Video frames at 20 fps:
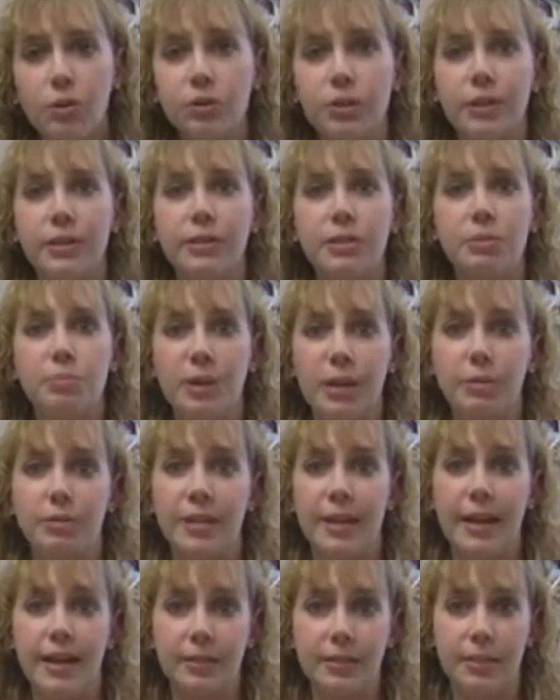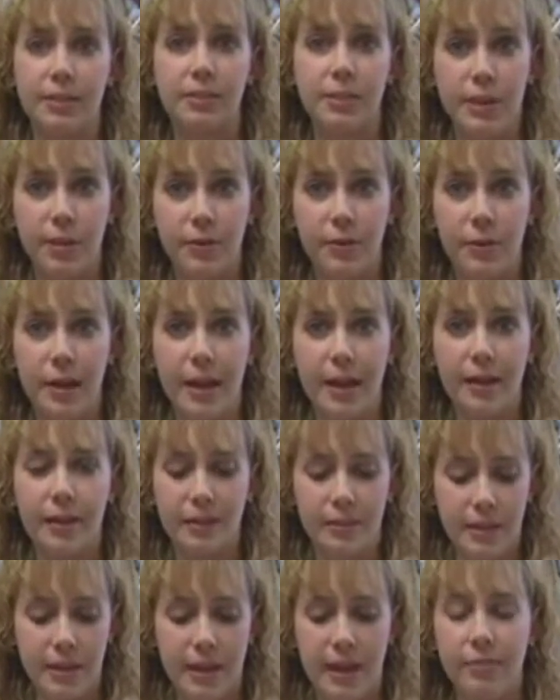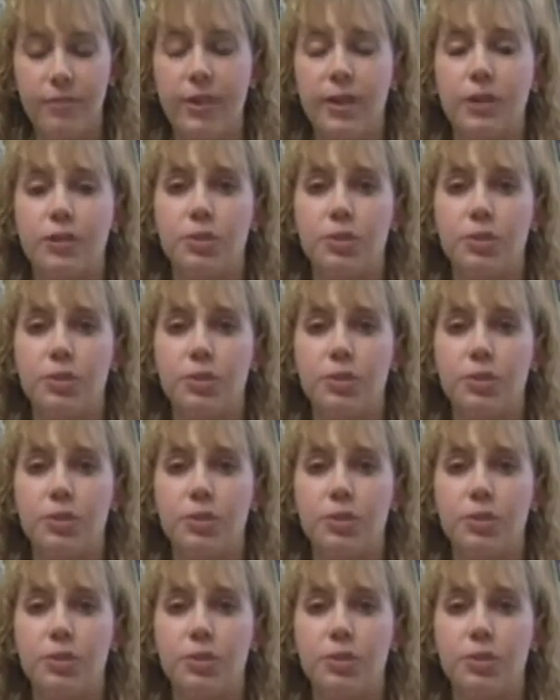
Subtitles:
are to be able to access the internet, to navigate to